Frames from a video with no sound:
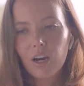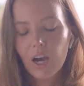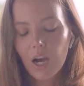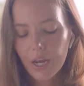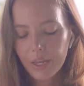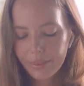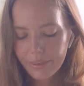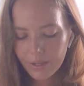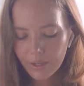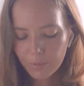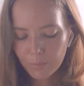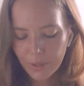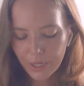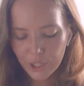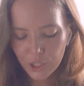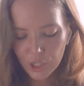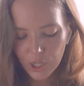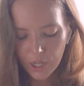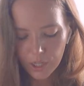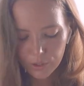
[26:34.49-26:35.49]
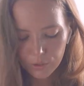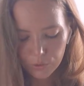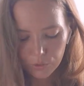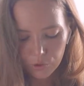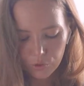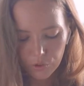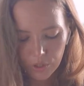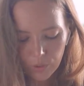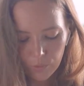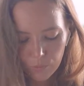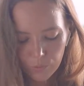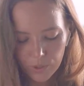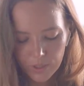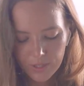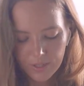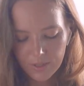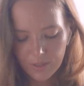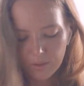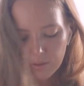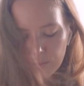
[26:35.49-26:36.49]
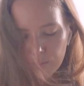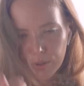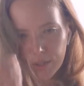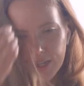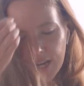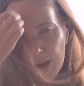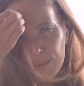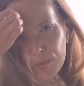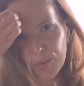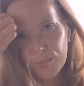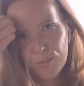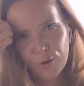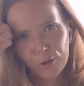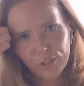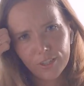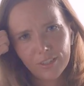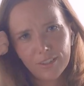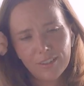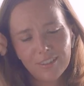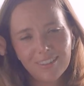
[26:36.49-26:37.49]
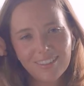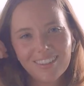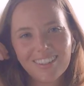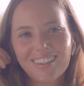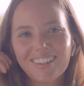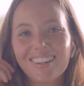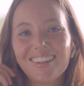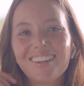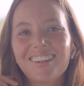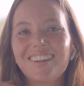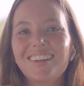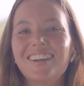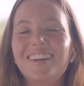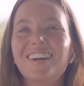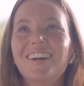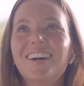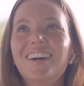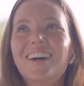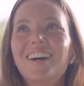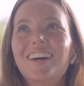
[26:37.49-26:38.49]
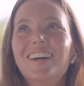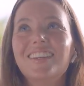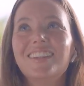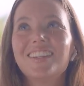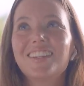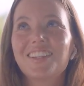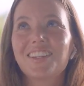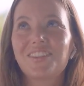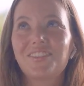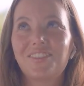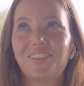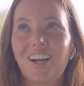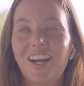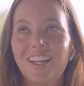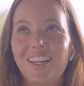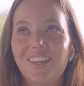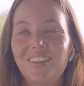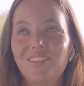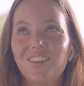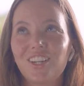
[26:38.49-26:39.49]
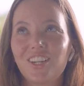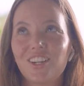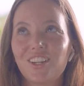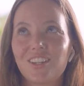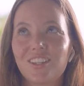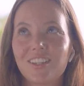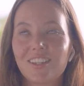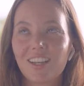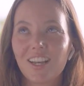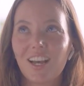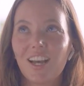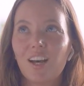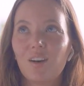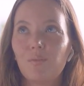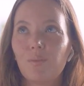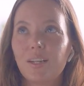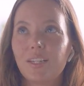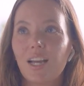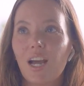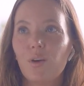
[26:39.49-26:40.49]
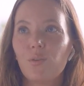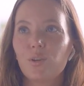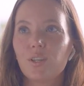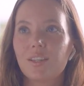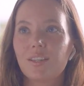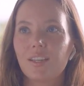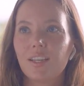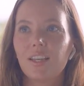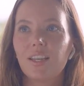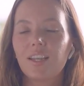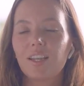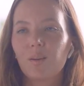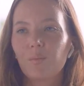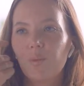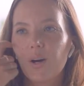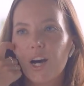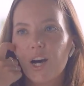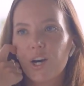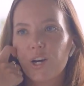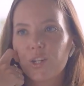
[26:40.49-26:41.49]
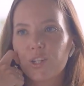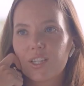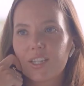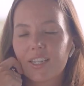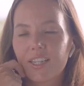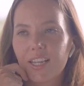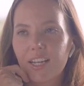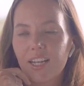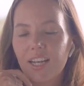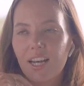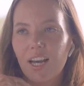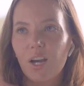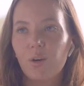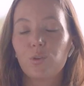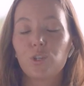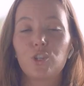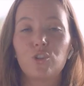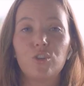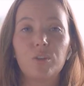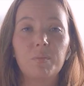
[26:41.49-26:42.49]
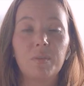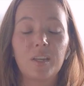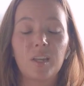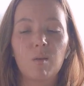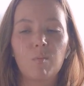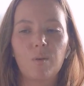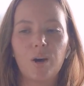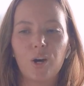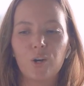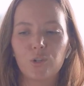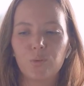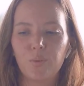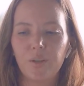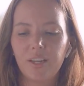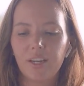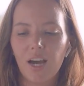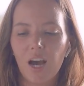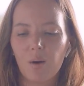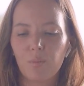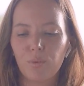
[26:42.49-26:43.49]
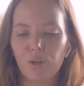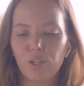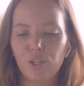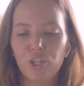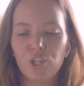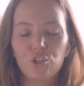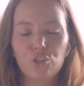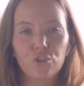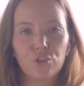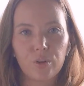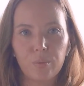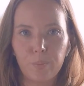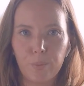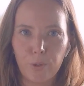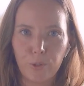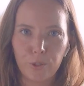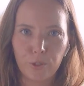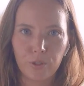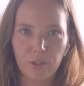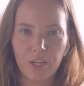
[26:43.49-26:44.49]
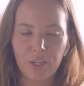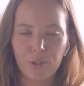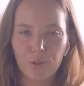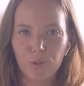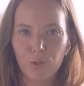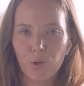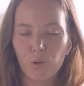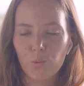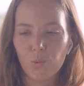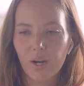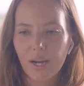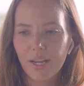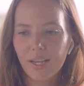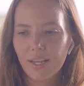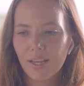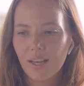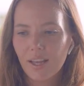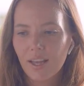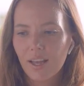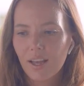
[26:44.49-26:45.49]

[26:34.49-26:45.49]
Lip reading: I think my childhood dream was become a model. This is funny because, but I was thinking about, I was dreaming about become a lingerie model. I don't know why.